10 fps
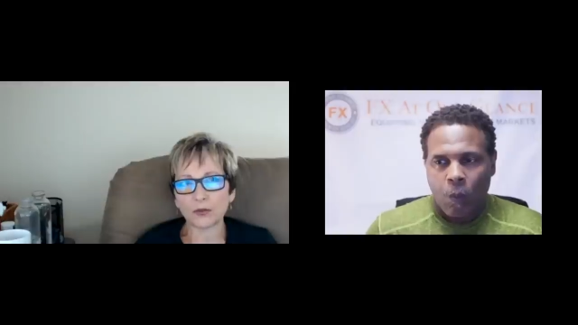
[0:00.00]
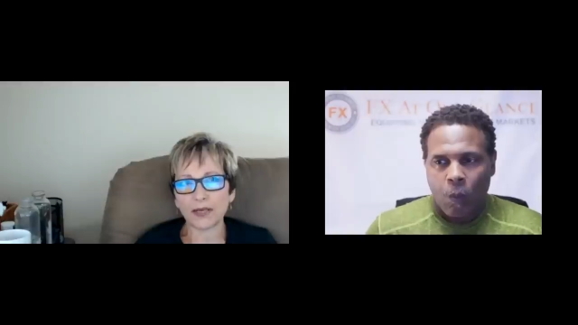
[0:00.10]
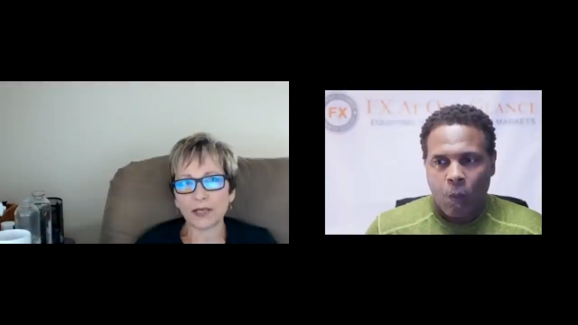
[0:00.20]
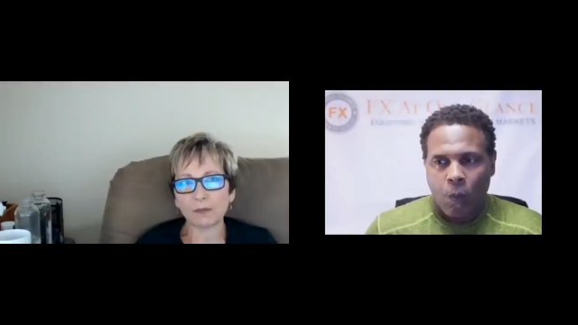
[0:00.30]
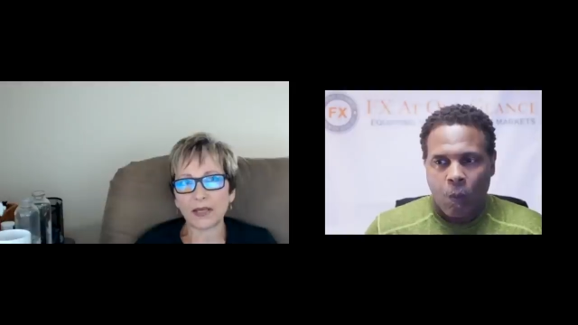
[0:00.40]

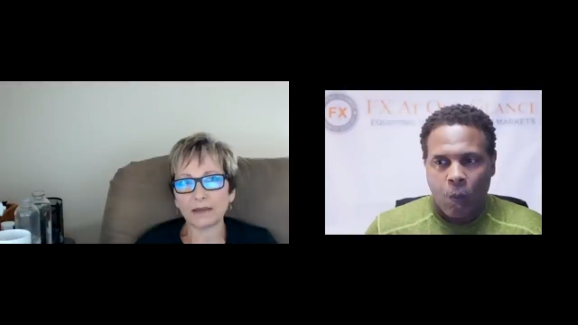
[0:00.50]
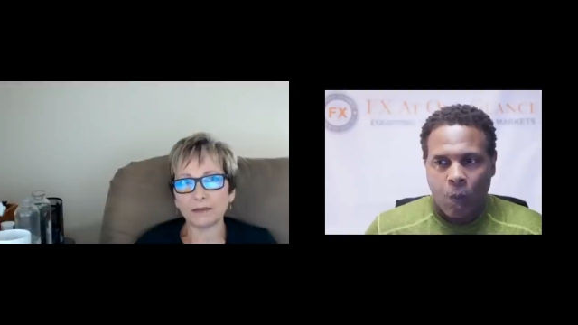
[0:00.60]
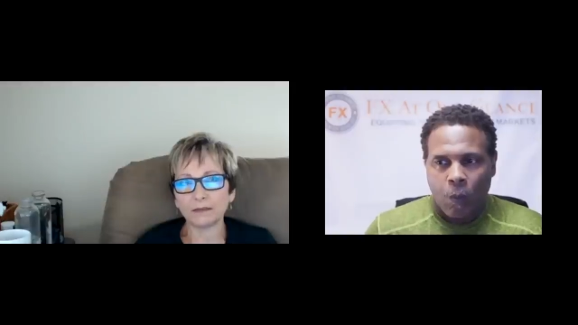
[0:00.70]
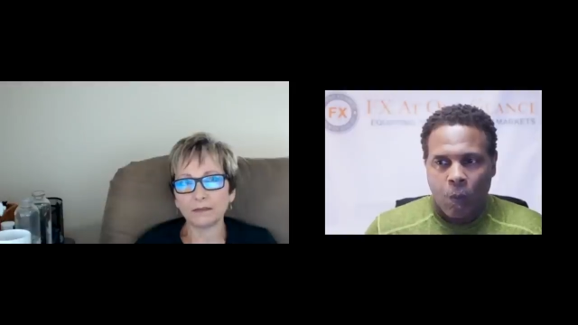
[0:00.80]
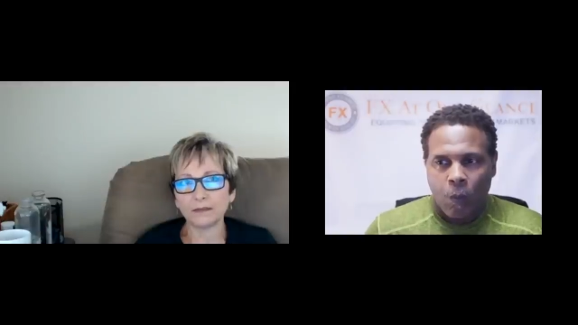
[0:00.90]
Speaker 1: trading
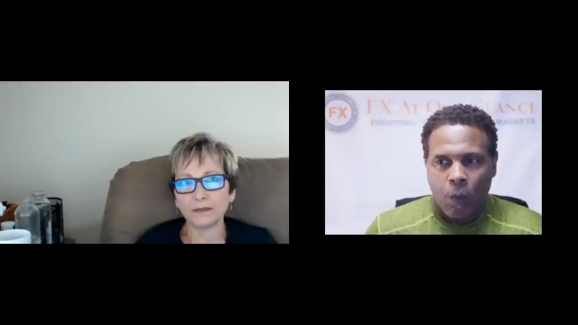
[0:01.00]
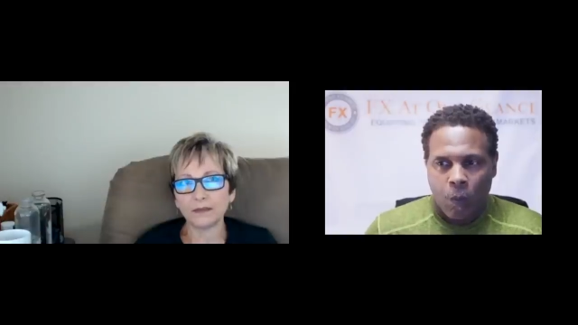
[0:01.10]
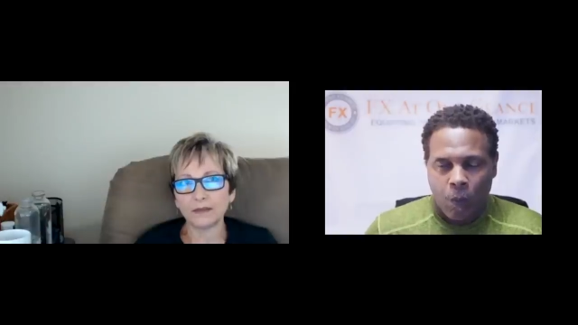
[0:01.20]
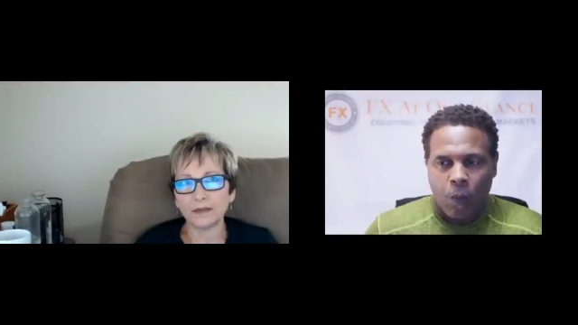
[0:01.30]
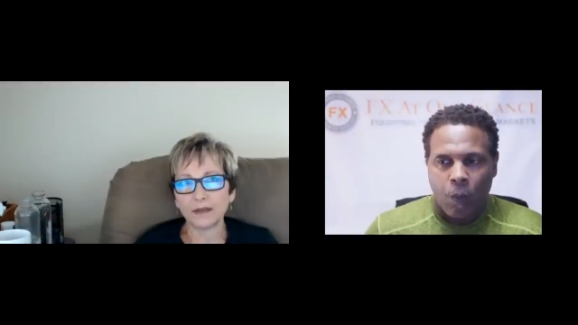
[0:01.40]
plan.
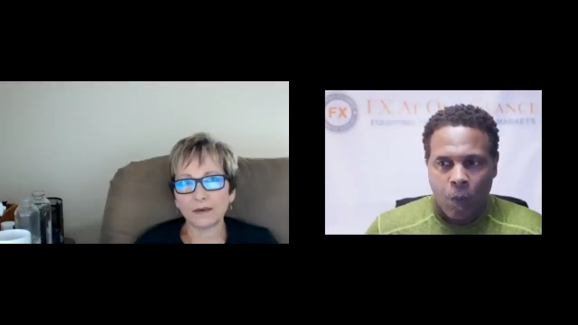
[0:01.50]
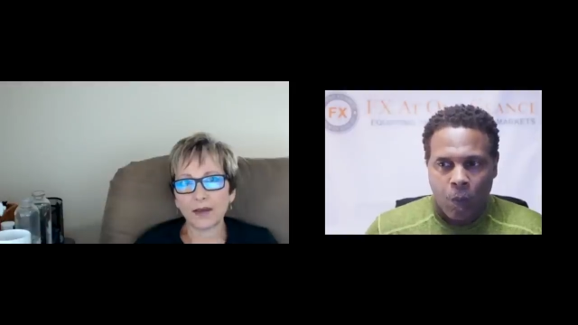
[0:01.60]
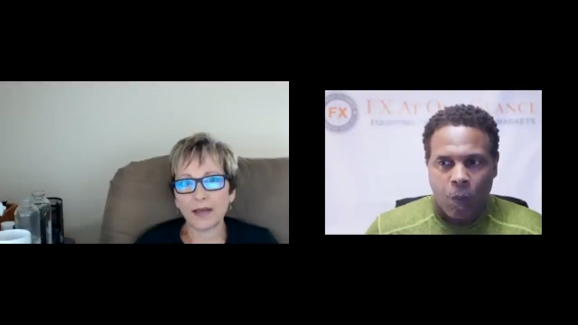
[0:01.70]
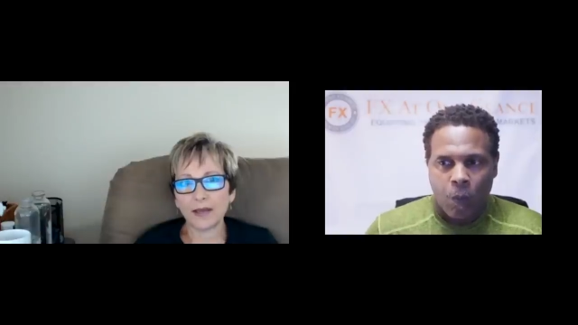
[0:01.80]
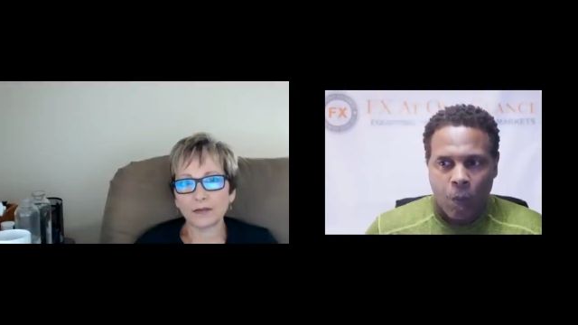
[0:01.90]

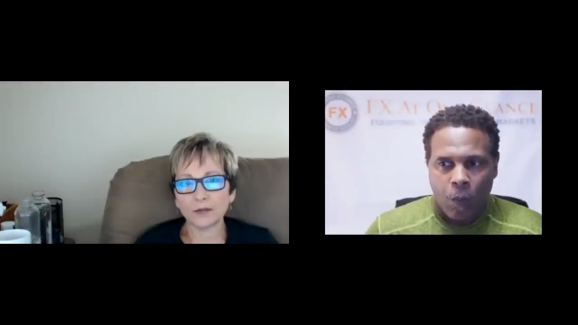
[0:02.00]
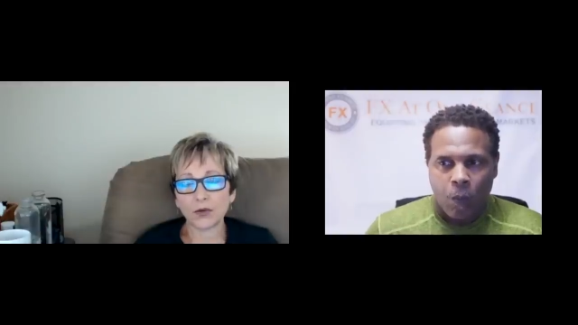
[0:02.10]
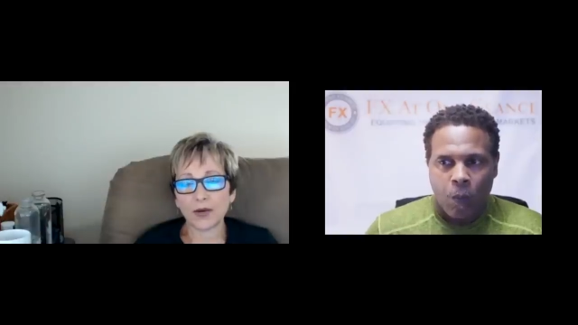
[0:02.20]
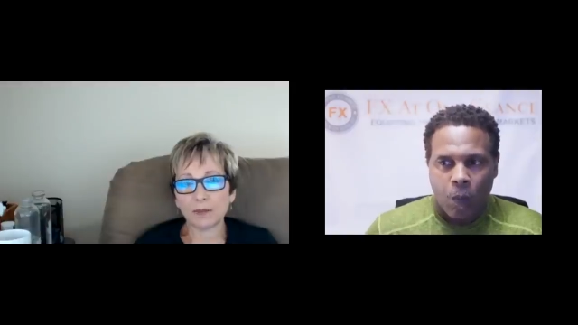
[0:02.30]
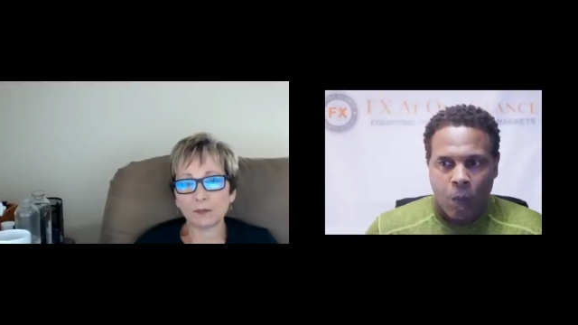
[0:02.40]
Okay, and the
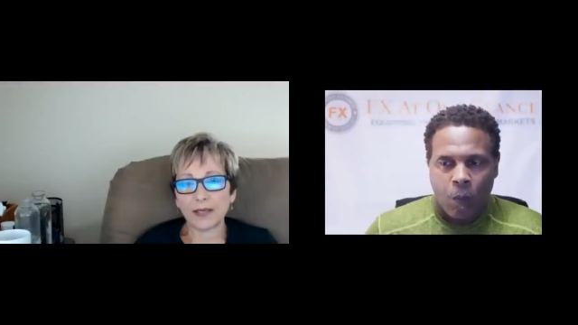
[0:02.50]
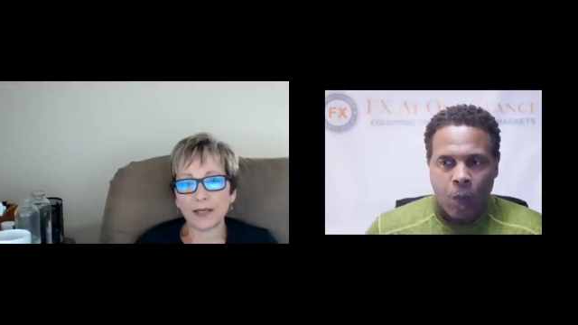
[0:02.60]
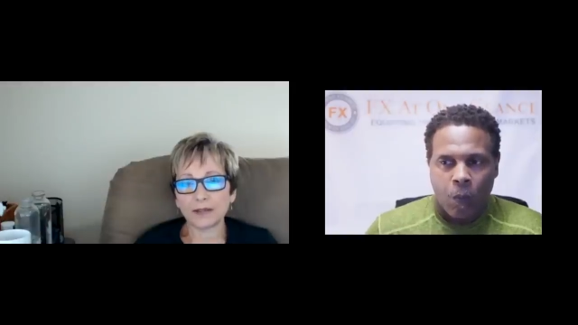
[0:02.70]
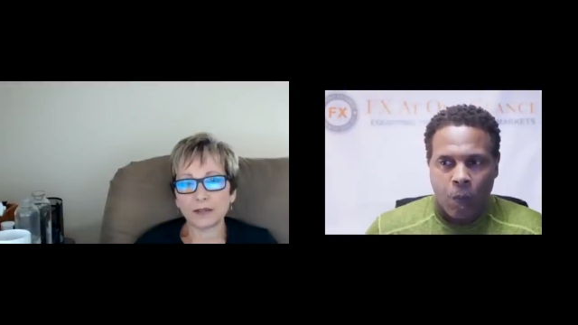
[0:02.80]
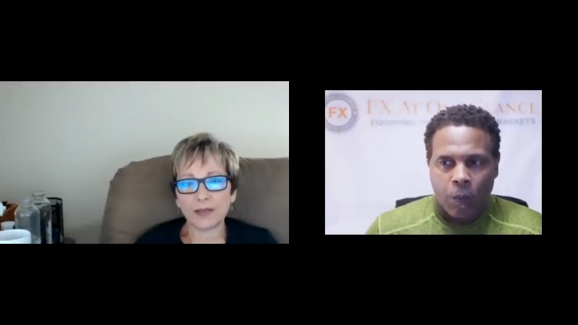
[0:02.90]
trading
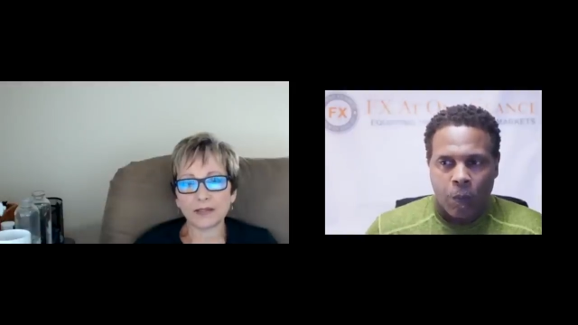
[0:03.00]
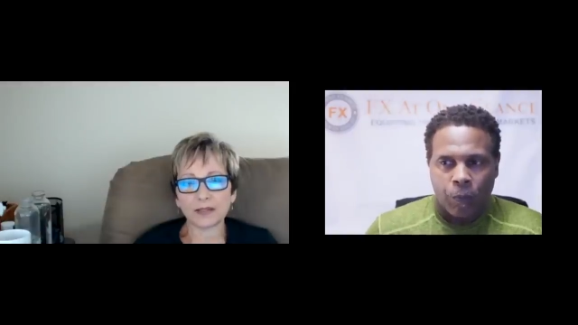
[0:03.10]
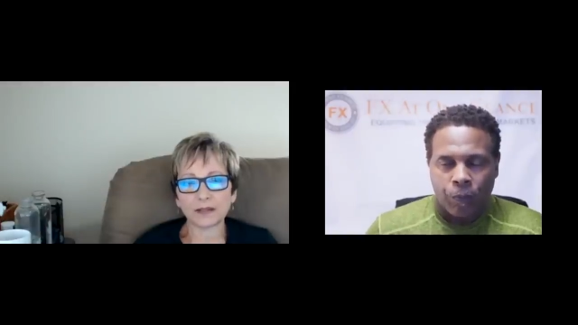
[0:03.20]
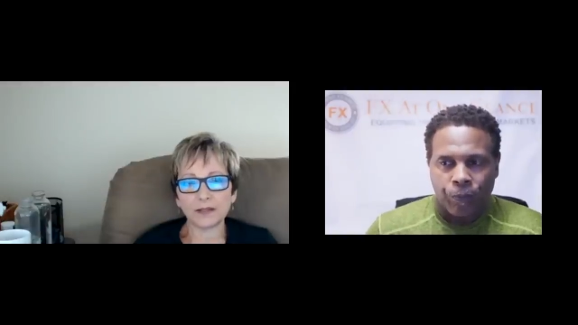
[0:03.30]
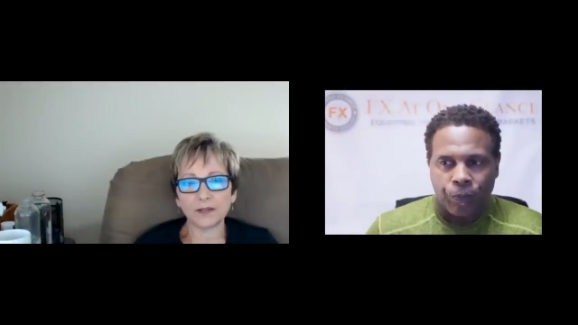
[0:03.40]
plan is
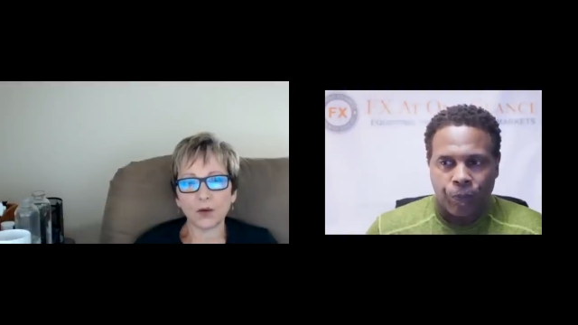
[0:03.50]
basically,